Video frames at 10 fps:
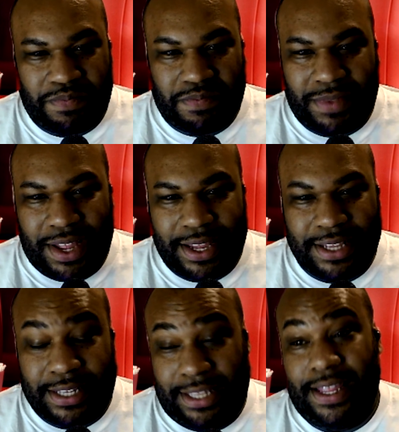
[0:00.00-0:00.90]

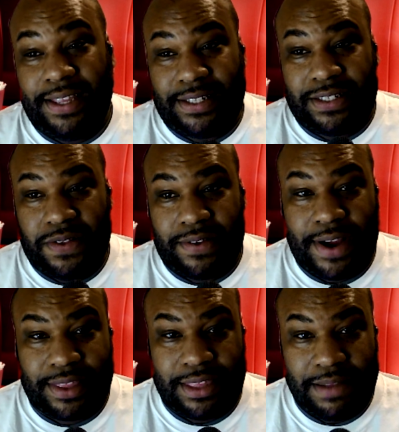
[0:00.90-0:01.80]
guess he thinks he's doing the
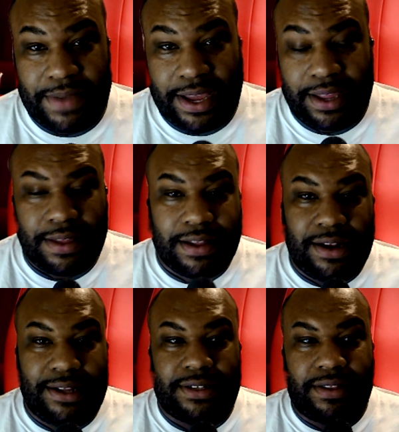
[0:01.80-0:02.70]
right thing by
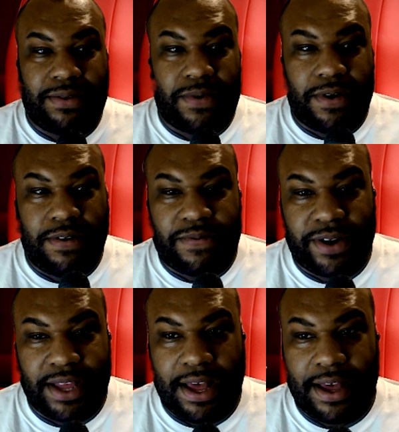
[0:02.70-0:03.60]
cleansing the world for
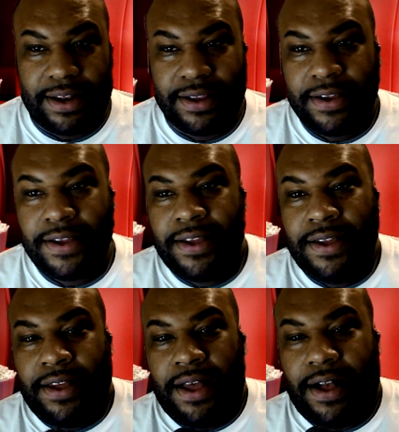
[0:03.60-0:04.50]
God.
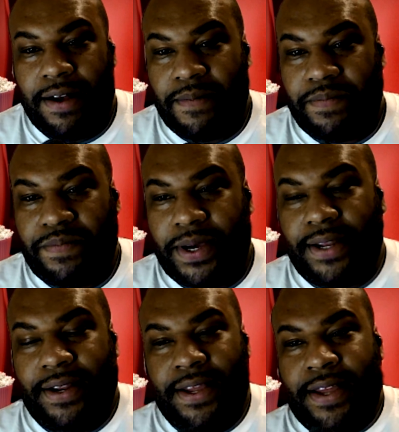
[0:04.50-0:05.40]

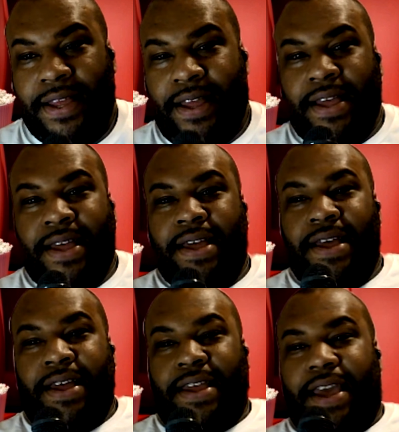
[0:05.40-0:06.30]
But
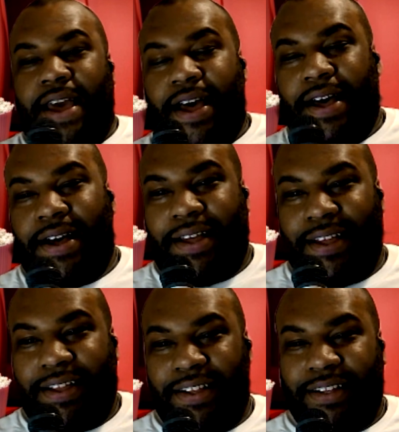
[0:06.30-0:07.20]

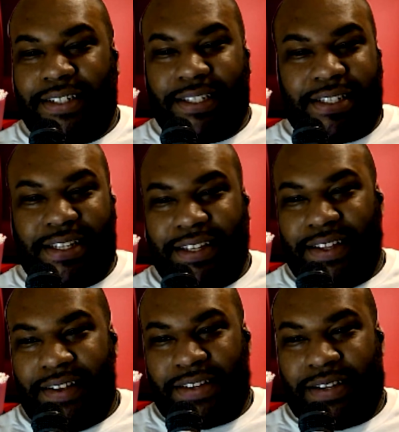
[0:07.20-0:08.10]
yeah, it's
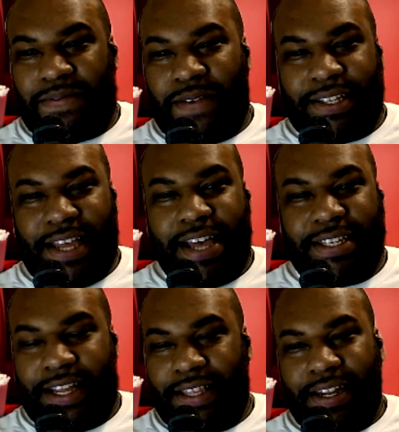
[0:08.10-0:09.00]
just
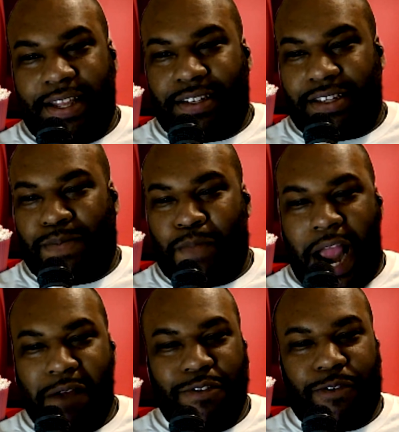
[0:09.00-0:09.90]
fantastic. And then it just
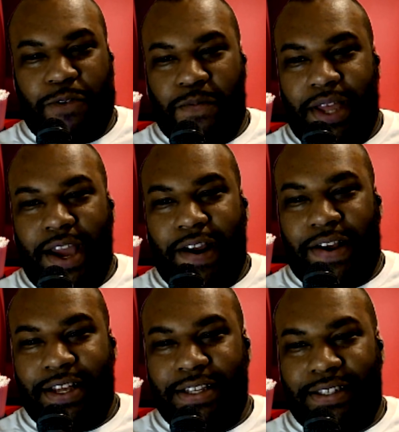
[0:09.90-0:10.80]
spirals from there,
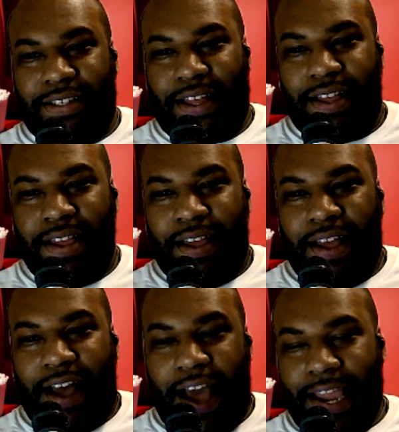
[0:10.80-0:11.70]
cause
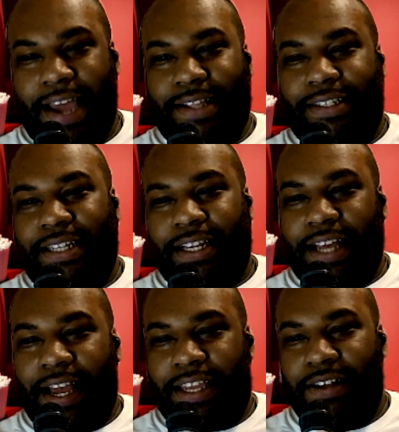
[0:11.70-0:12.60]
I hadn't seen a
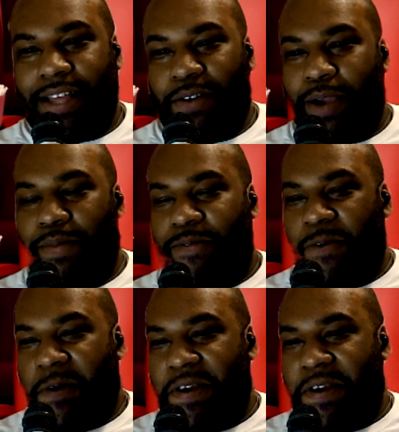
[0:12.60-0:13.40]
guy kill that way before.